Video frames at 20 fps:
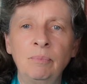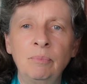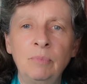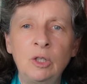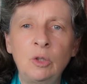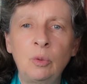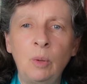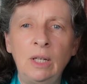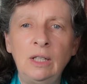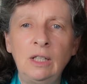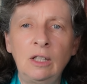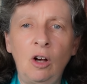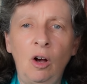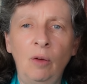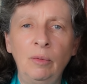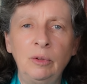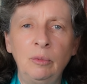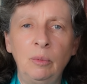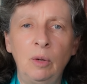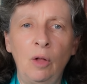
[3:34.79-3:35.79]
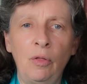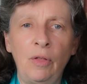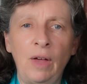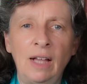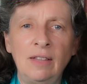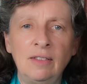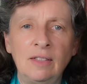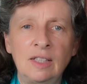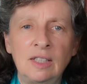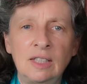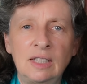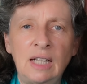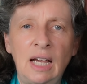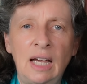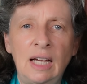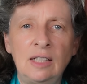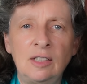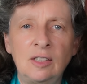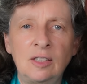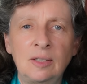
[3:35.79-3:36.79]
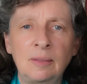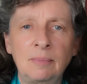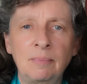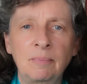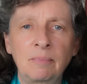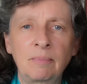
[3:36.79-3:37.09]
between the Commonwealth and the states.